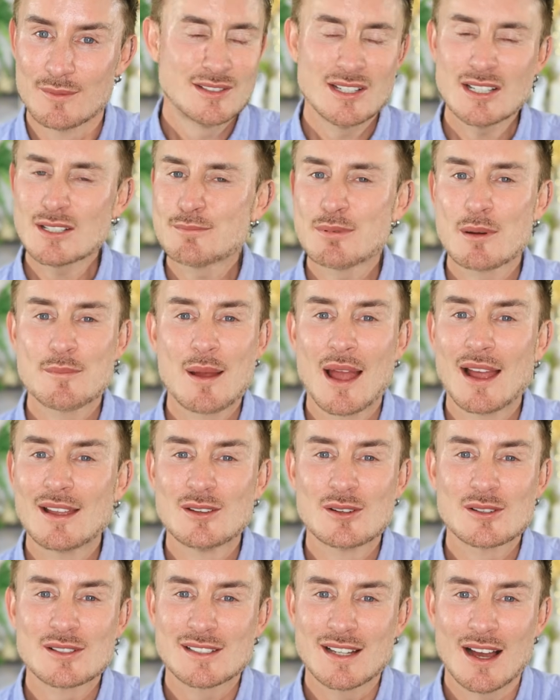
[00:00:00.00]
Just prepare
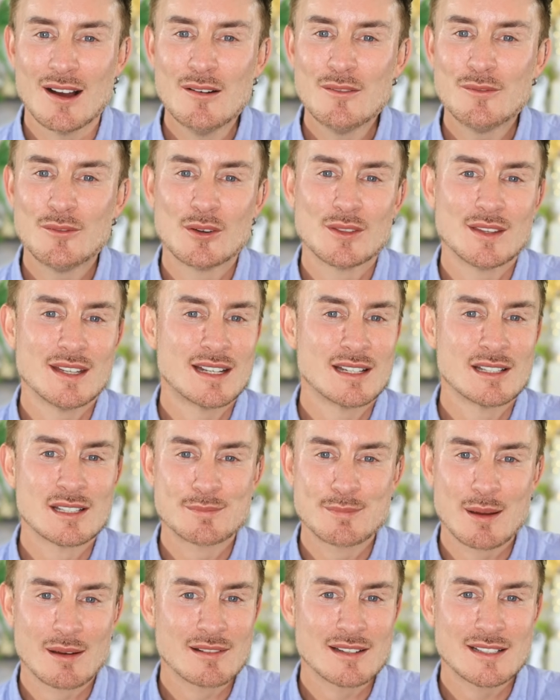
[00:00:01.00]
yourself for the
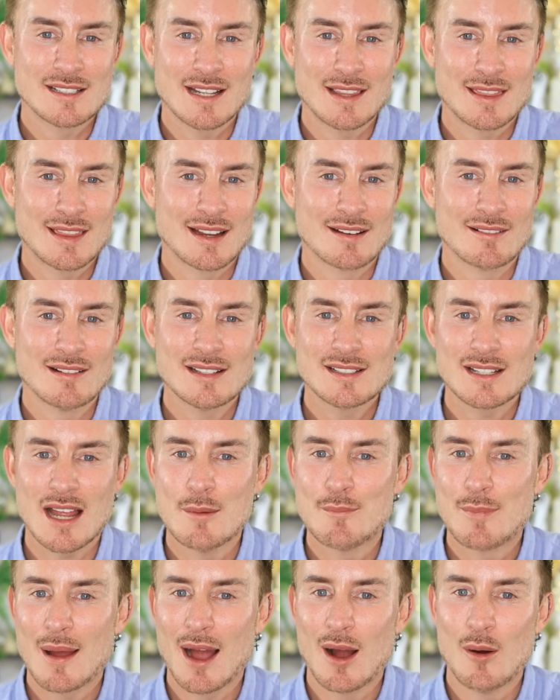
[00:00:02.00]
conspiracy theories
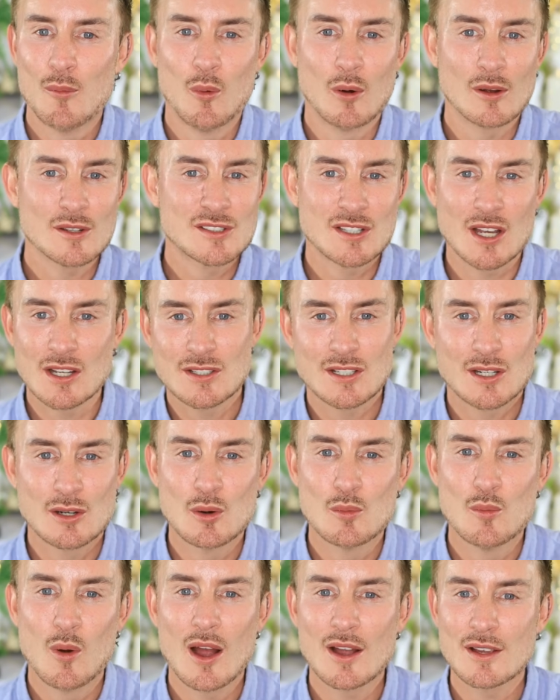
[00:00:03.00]
about what
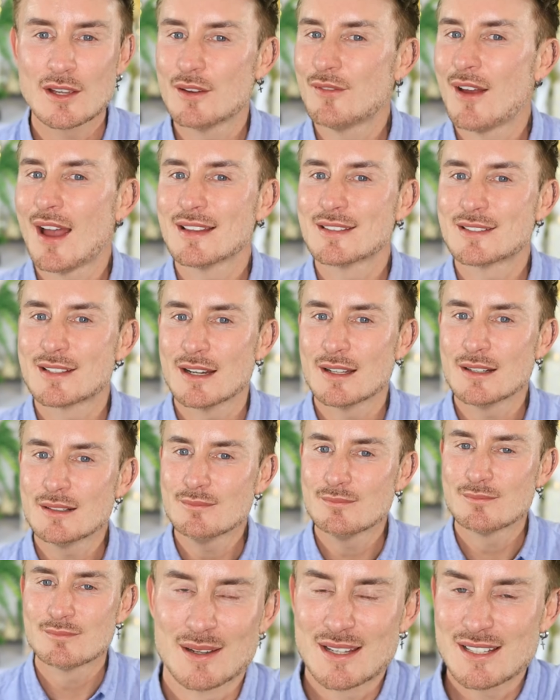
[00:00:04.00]
surgical work you've had
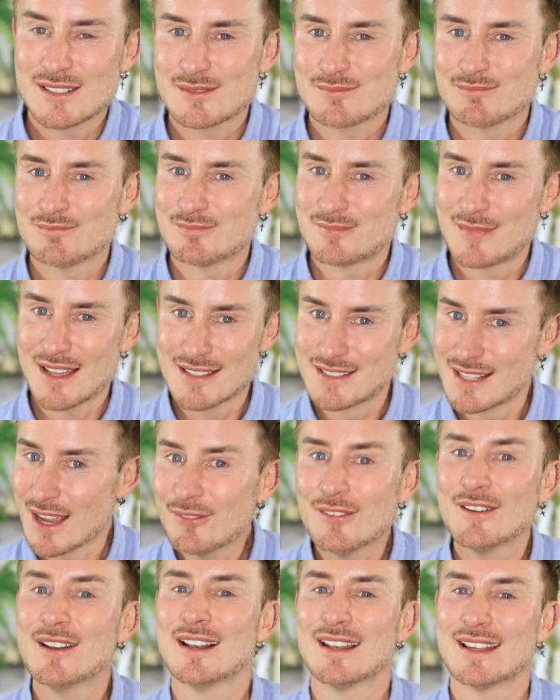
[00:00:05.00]
done, because they're
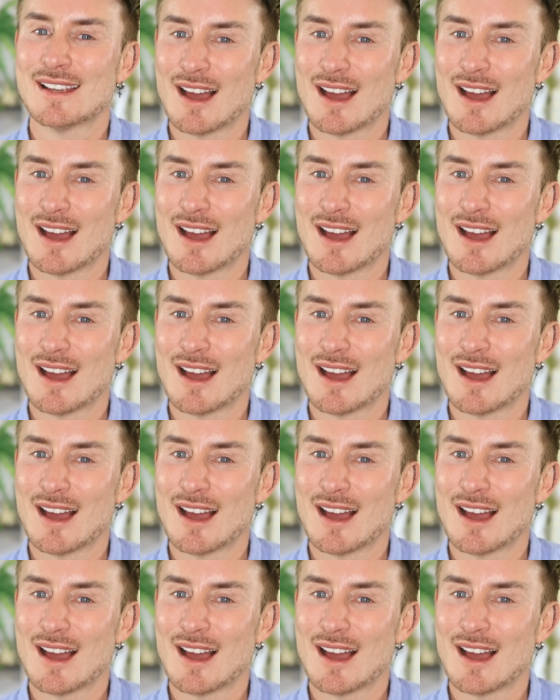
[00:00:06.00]
definitely